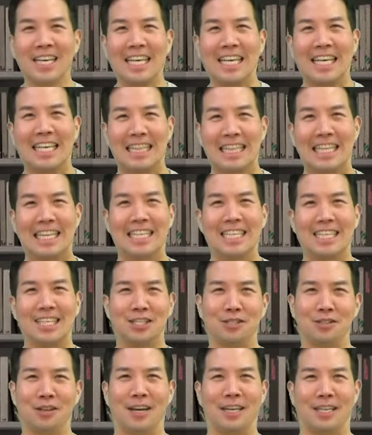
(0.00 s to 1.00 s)
Elin,
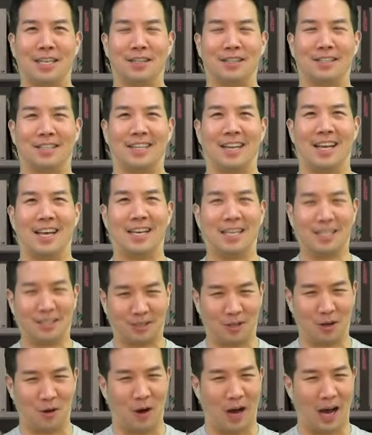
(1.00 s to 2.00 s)
is not here today,
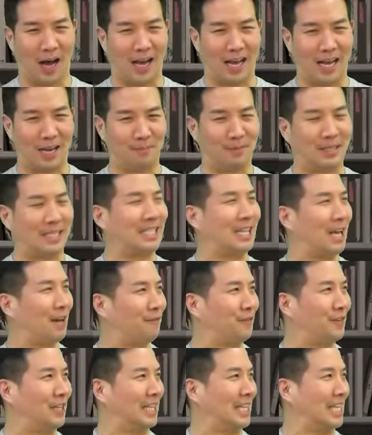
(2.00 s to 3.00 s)
so I am
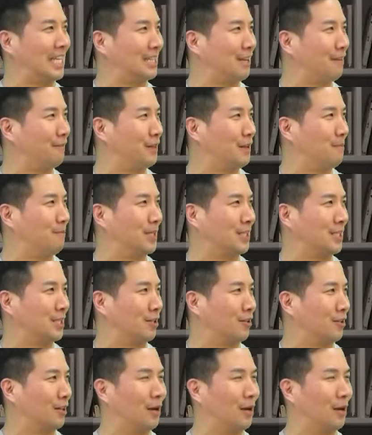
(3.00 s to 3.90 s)
definitely missing her,